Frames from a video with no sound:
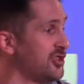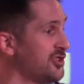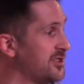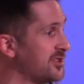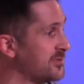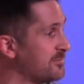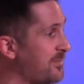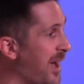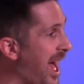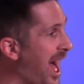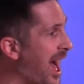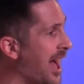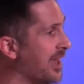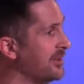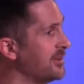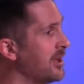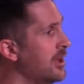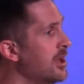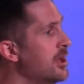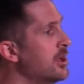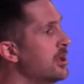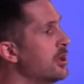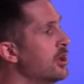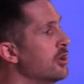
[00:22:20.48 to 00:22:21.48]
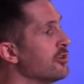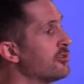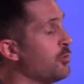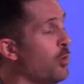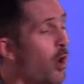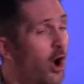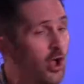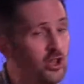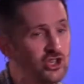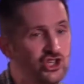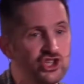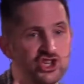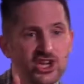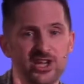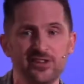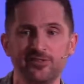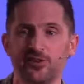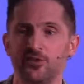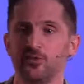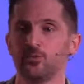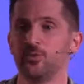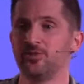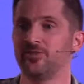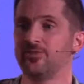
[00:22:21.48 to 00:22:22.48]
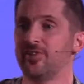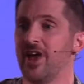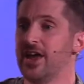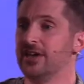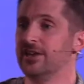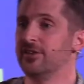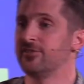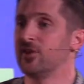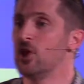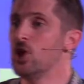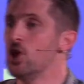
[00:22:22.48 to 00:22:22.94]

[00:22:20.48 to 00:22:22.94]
just as bad. So what Jesus was saying